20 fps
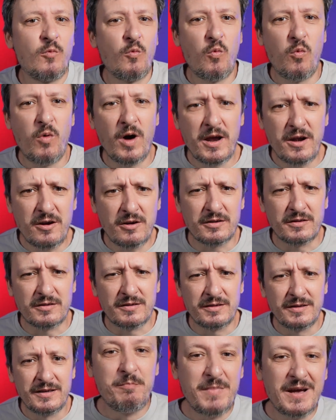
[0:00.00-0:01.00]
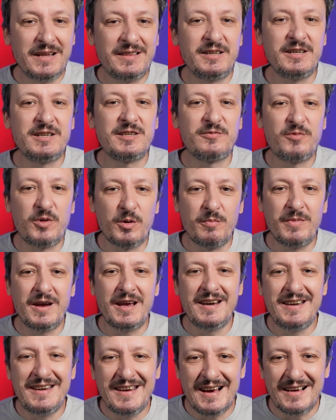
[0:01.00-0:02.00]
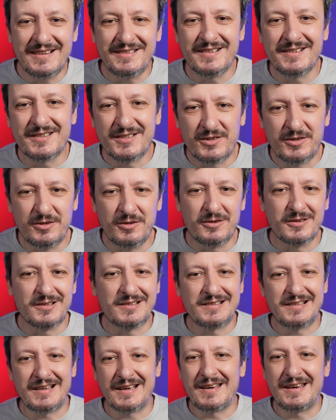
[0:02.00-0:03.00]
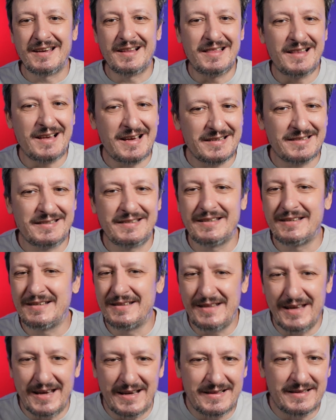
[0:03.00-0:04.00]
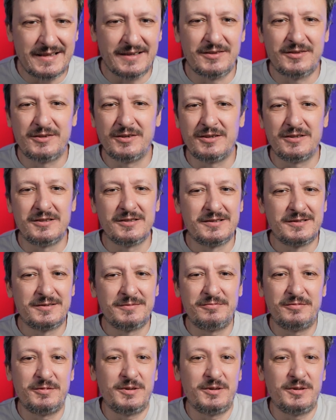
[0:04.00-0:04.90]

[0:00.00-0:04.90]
Why not? Metrics from any other stores like Elastic, Datadog?